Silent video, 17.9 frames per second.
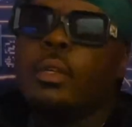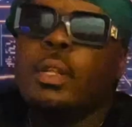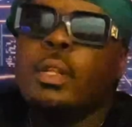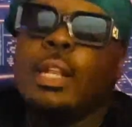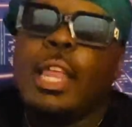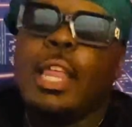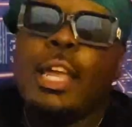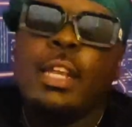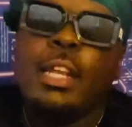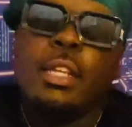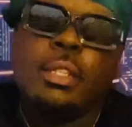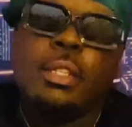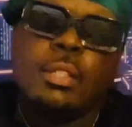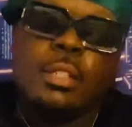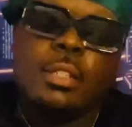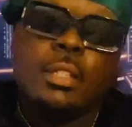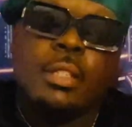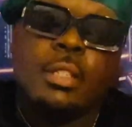
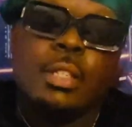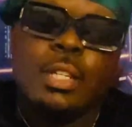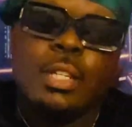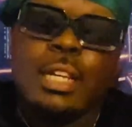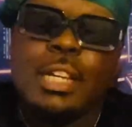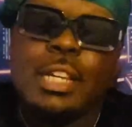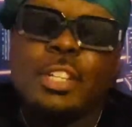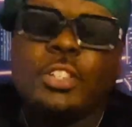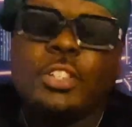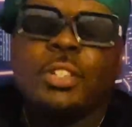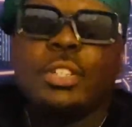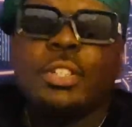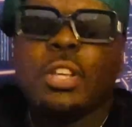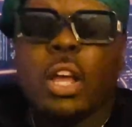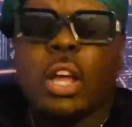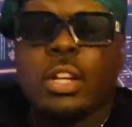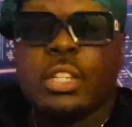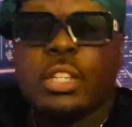Ladies, is your
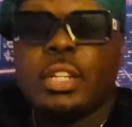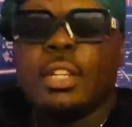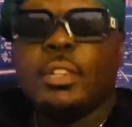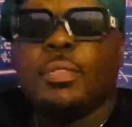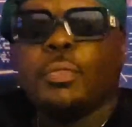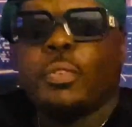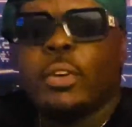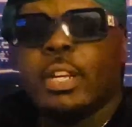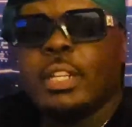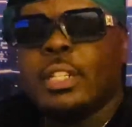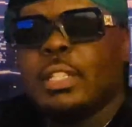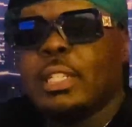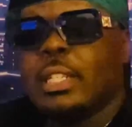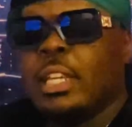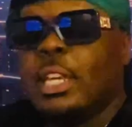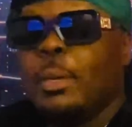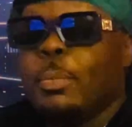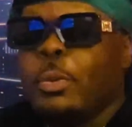toxic friends
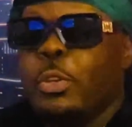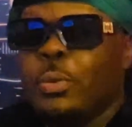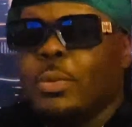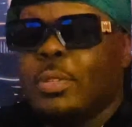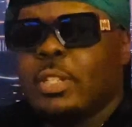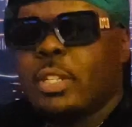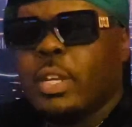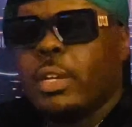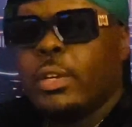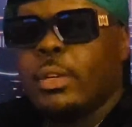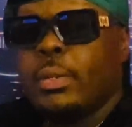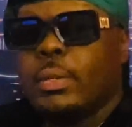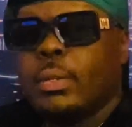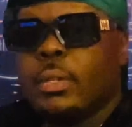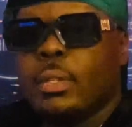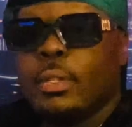keeping you single?